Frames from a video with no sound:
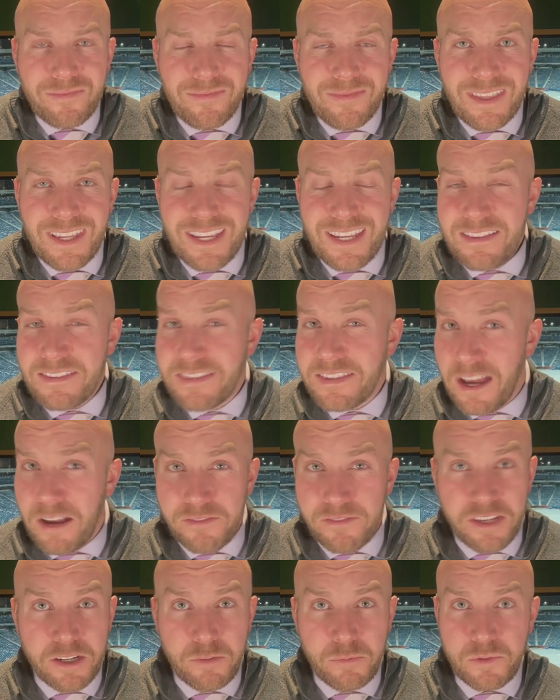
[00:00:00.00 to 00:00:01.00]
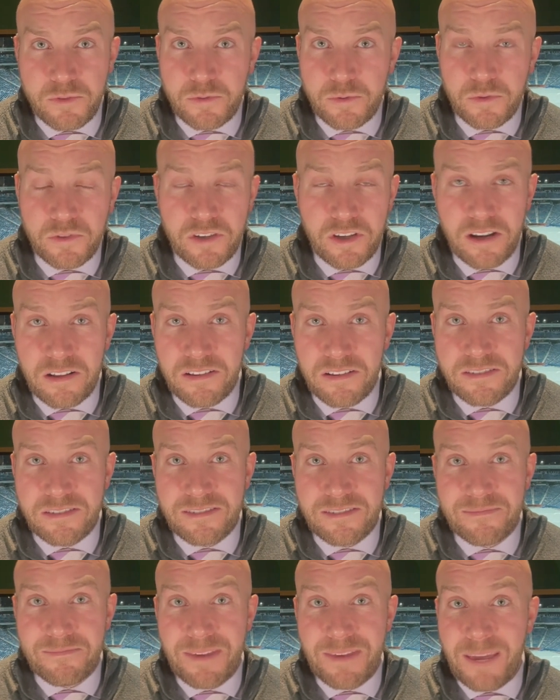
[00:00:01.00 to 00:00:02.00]
It sounds like Rasul
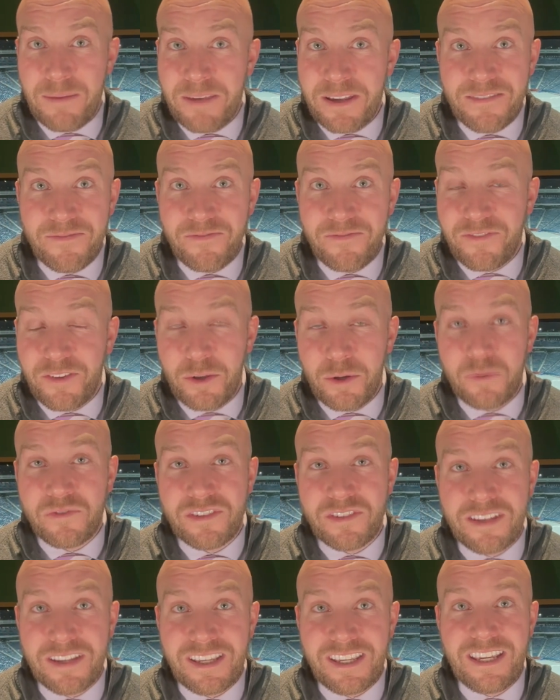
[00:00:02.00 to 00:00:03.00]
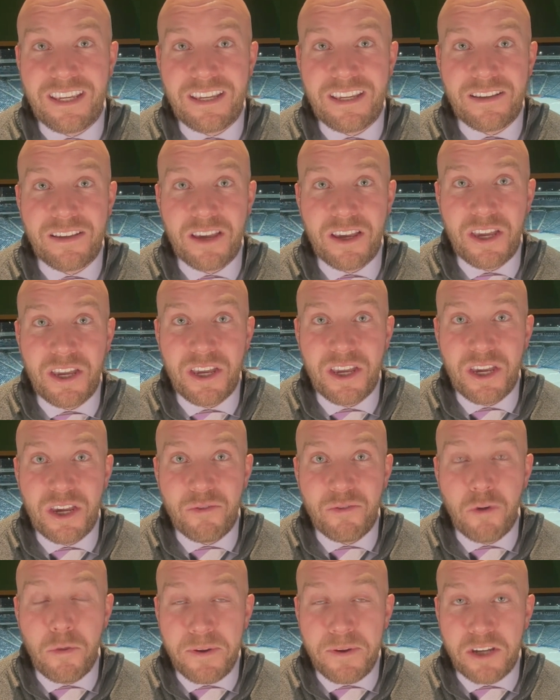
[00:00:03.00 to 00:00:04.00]
Douglas maybe feels that he
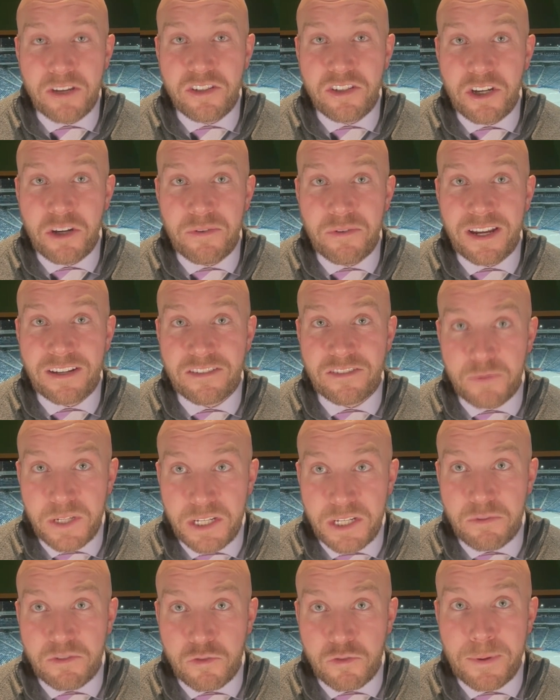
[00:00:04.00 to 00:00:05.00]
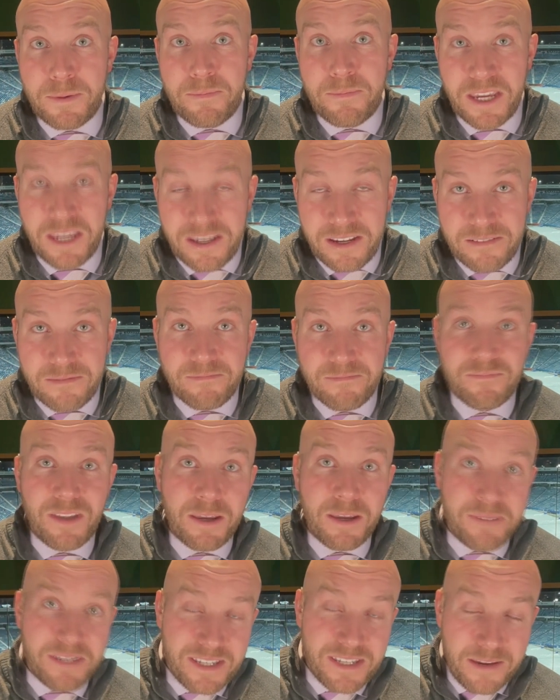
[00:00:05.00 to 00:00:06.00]
will be good to go next week, which would be big.
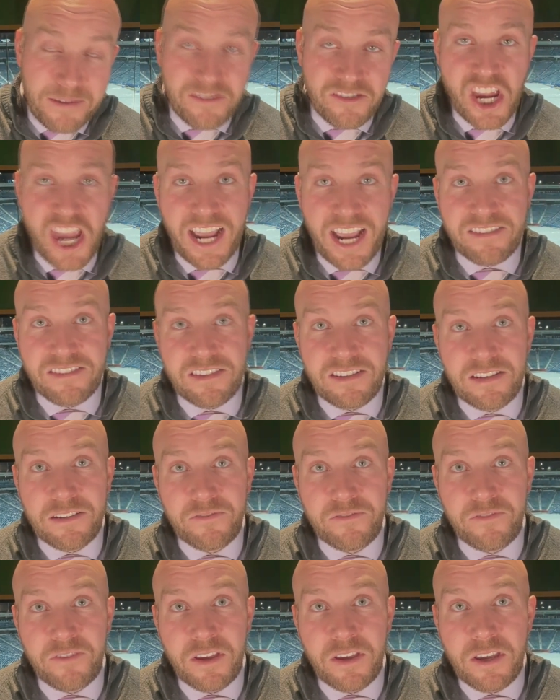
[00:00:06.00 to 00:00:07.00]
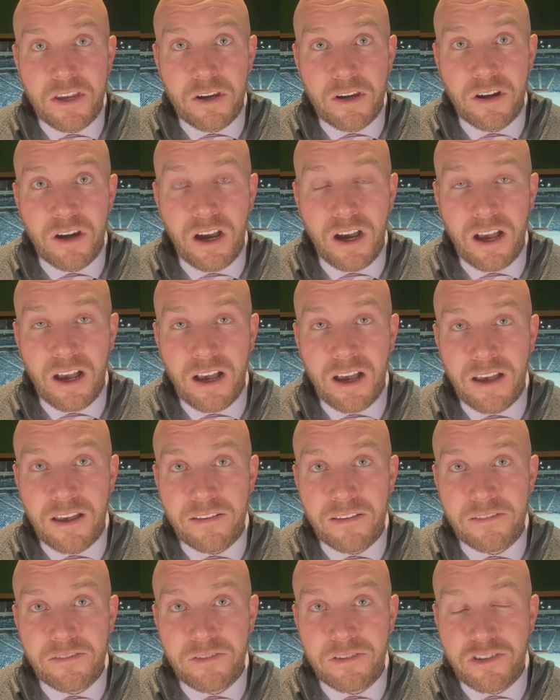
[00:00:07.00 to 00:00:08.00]
Him and Dane Jackson if
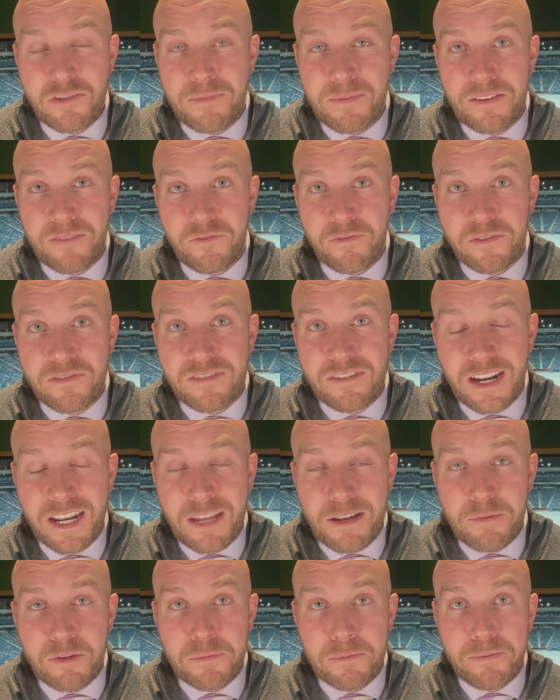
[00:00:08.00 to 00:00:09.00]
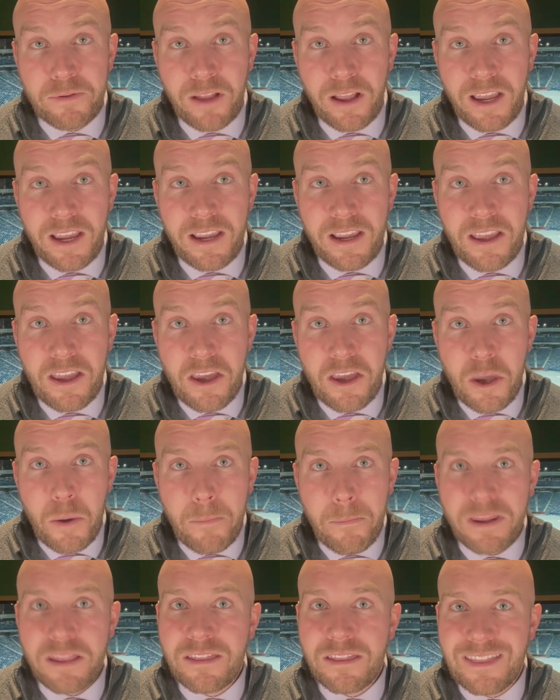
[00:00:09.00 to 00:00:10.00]
Christian Benford's not able to play.
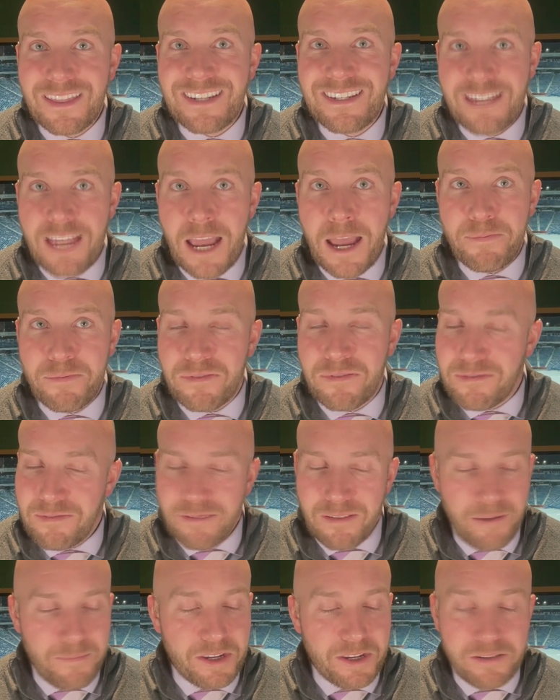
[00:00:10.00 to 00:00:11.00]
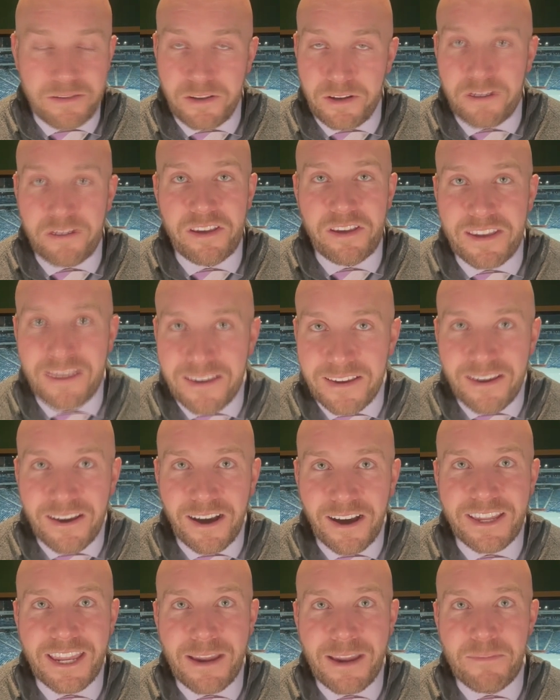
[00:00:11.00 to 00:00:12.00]
But the depth, I mean, clearly,
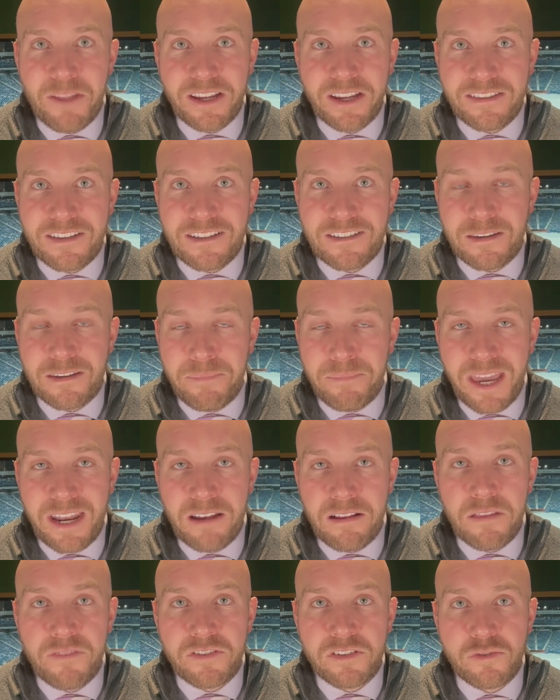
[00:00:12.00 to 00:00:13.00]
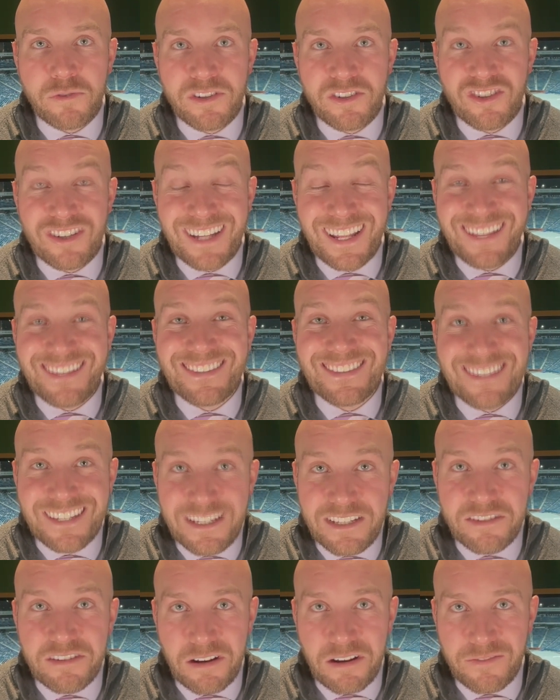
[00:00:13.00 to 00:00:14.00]
a game like this, a battle of attrition, a
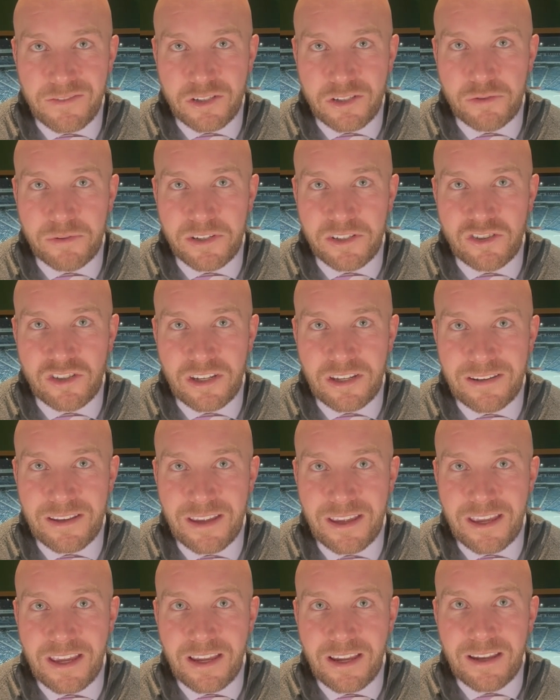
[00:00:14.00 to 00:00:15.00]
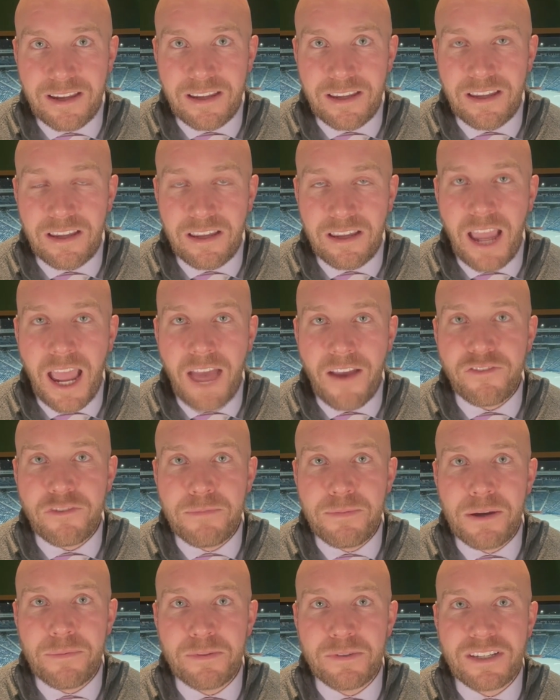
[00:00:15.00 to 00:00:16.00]
season of attrition, you have to
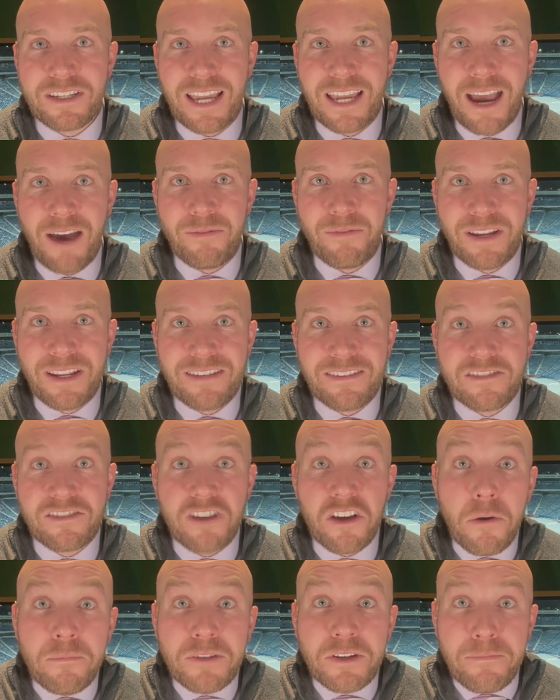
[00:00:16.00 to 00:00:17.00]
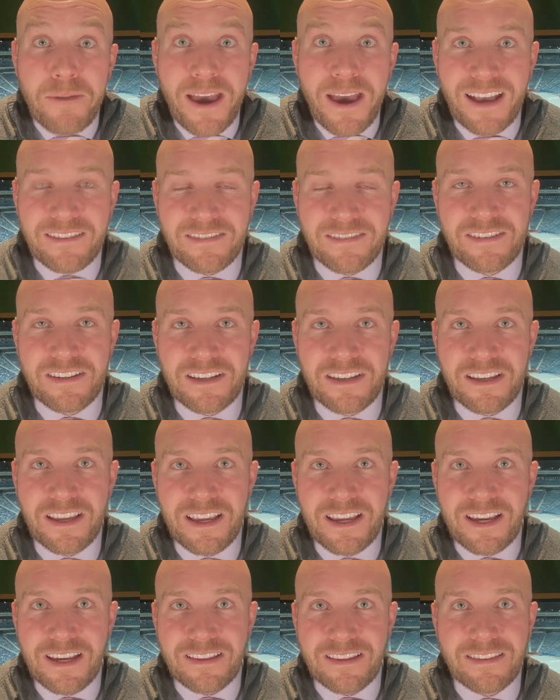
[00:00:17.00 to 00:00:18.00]
be able to count in some capacity
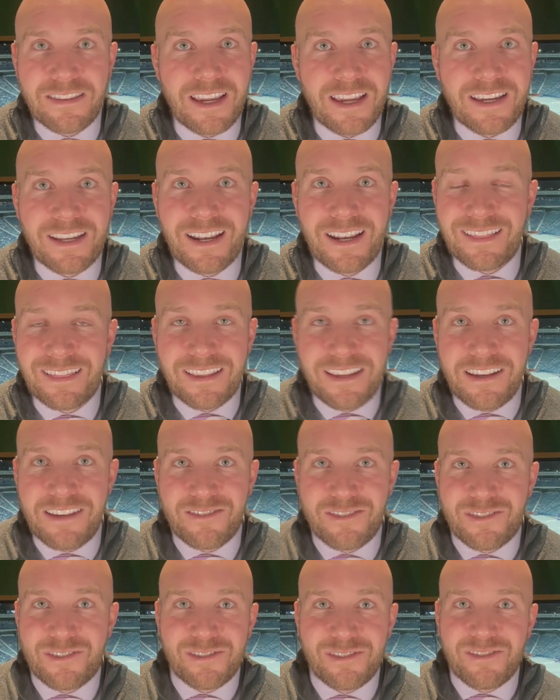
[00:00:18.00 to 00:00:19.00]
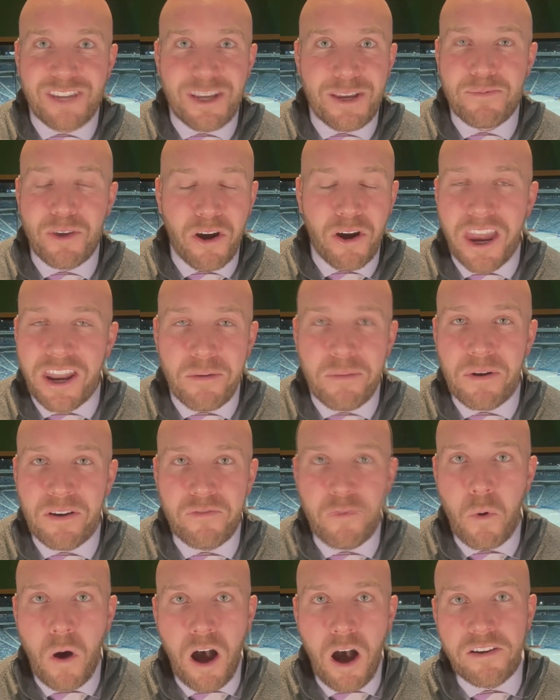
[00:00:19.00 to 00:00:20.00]
that they could at least keep their head above
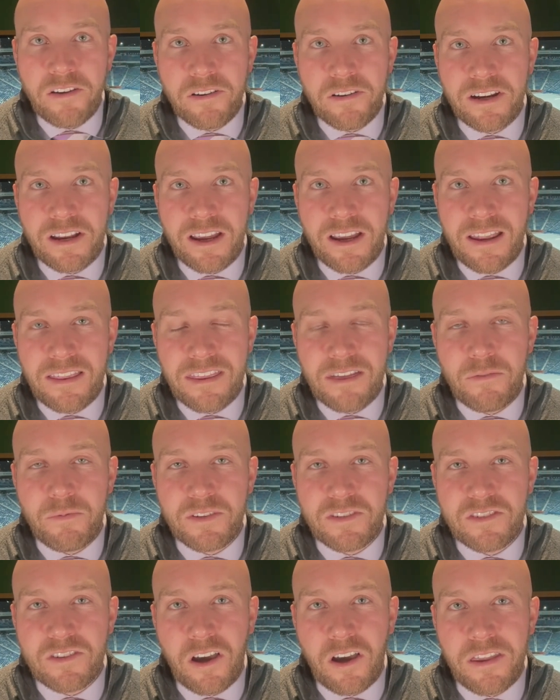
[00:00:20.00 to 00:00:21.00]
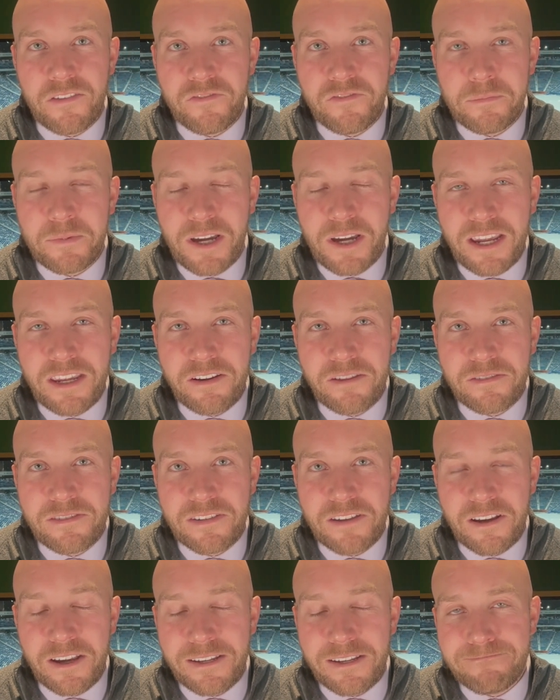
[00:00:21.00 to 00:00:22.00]
water, and I think we saw that from Kyer
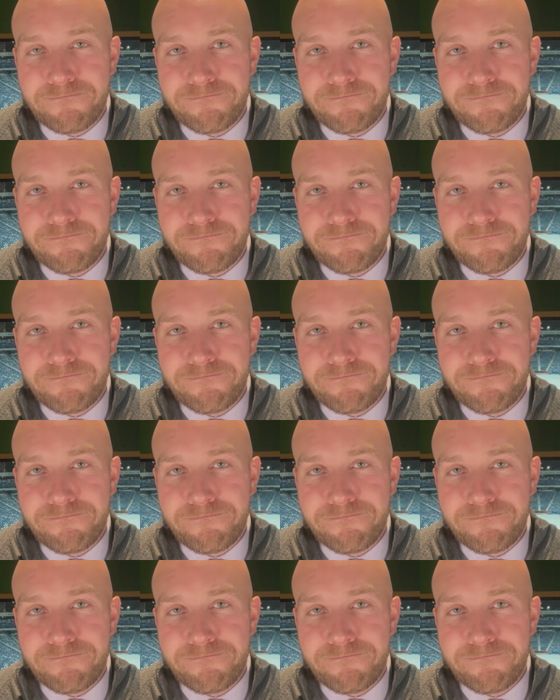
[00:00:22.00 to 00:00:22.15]
tonight.